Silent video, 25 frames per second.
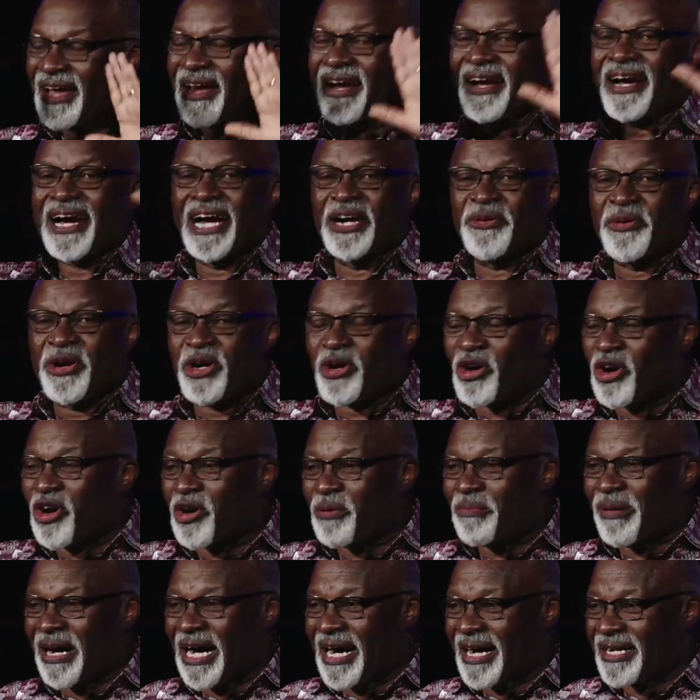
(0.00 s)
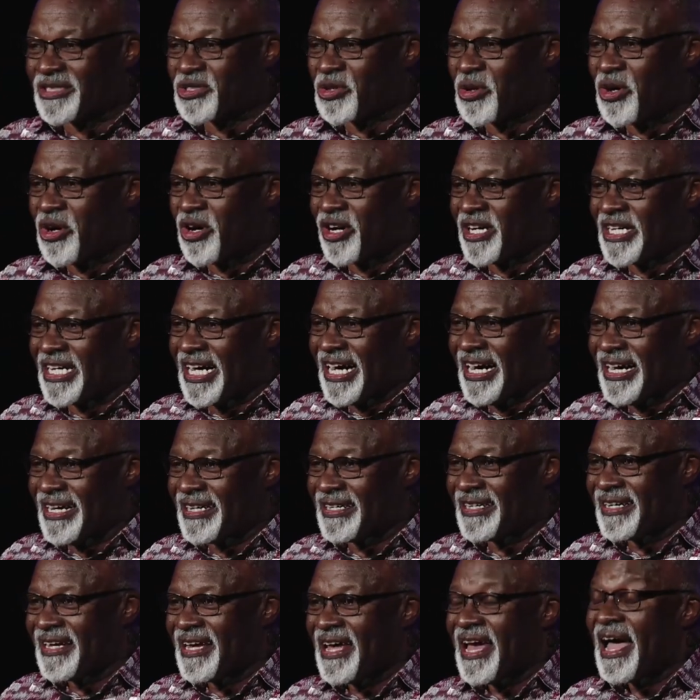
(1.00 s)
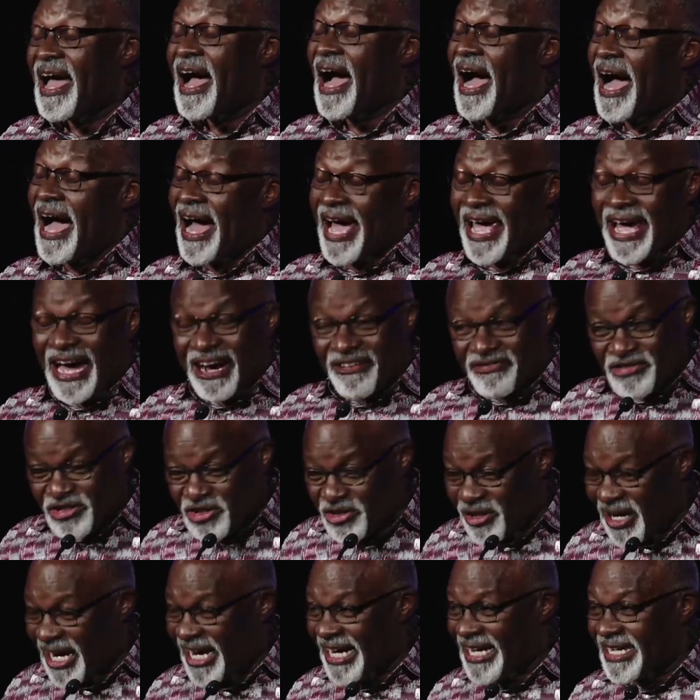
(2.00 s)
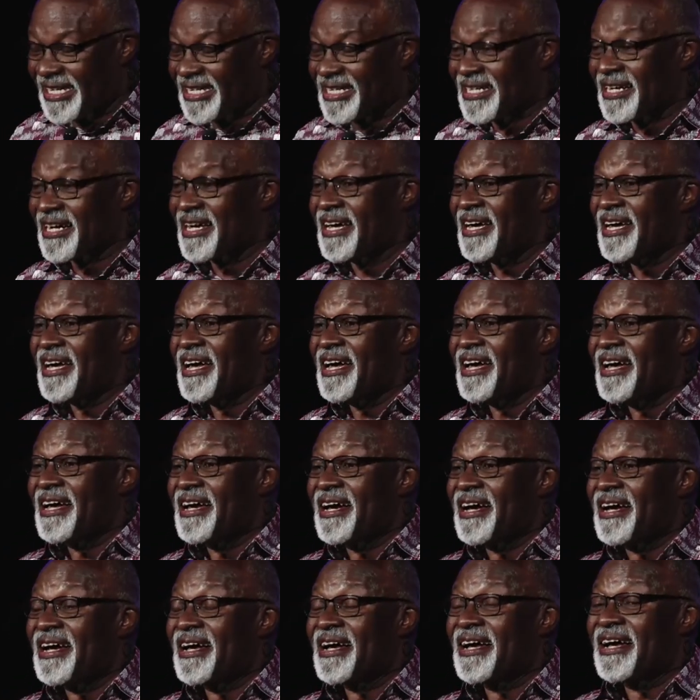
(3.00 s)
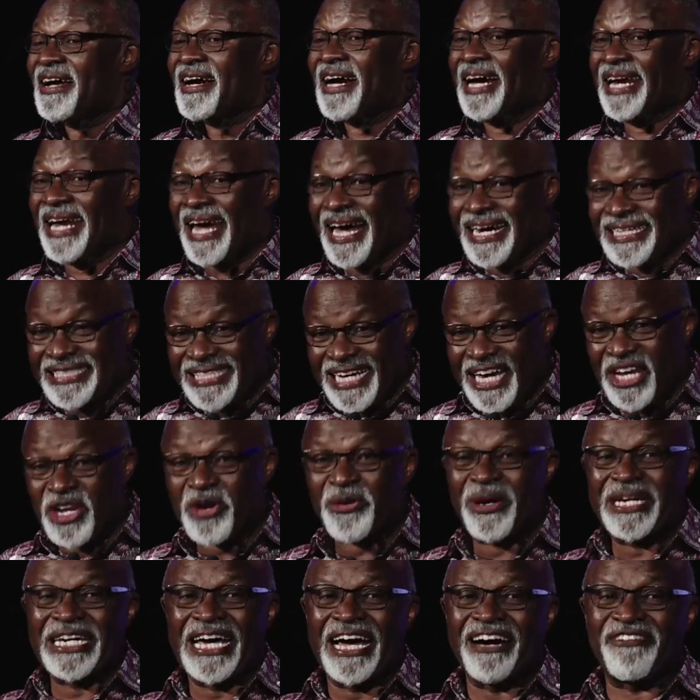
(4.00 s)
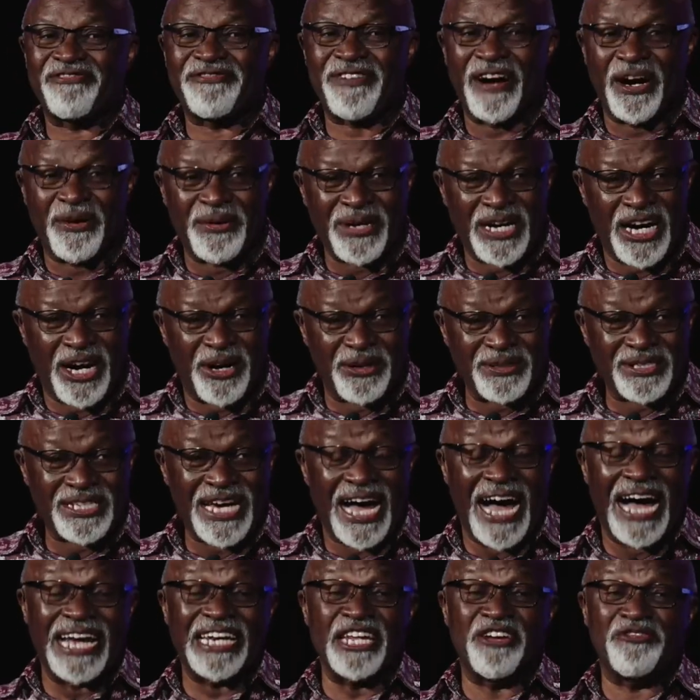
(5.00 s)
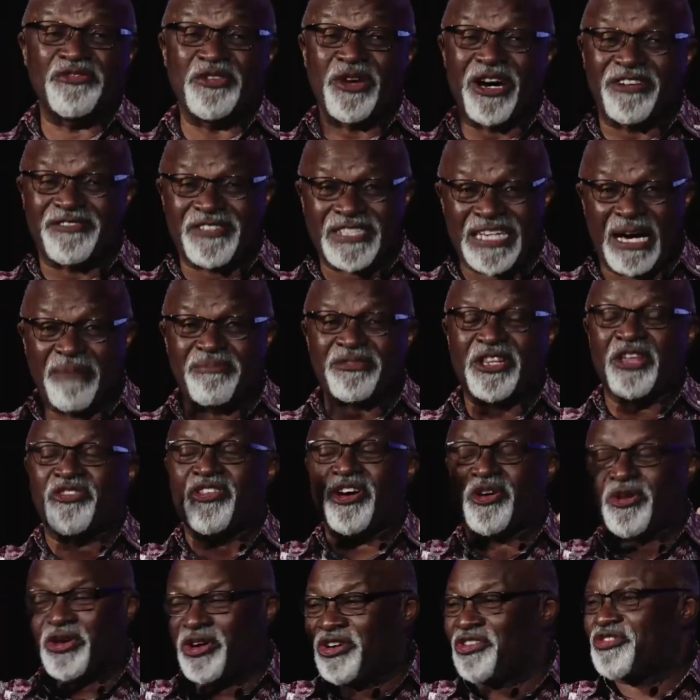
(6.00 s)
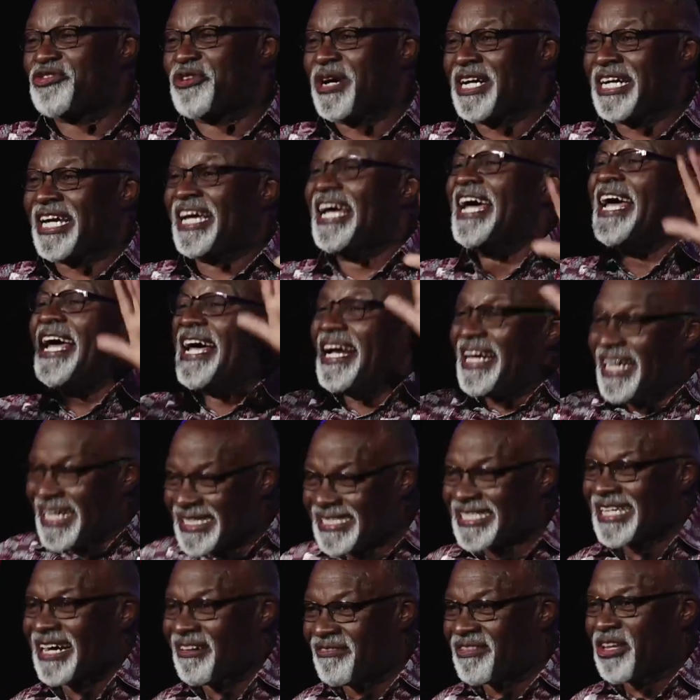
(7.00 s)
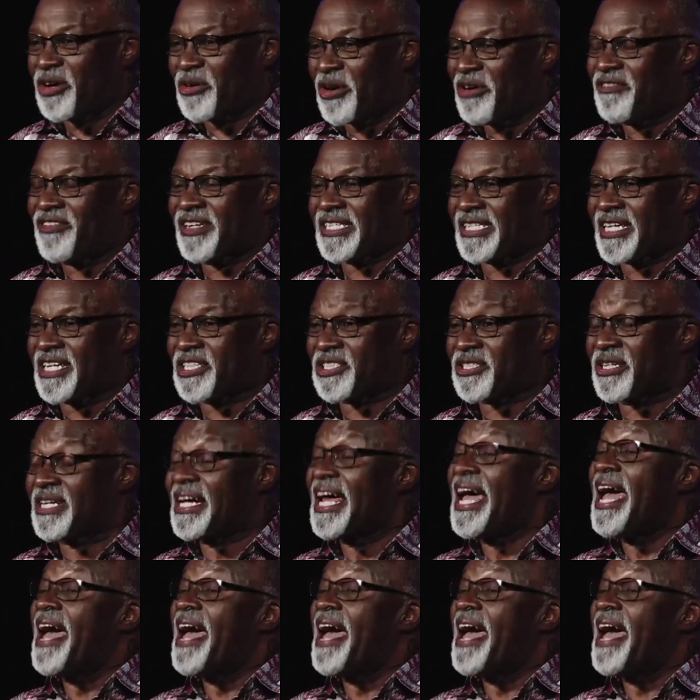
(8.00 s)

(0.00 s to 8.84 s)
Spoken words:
Can we call back to order? I have tried. Can I tell you what I have found out? And if you have something to the contrary, let's have the conversation.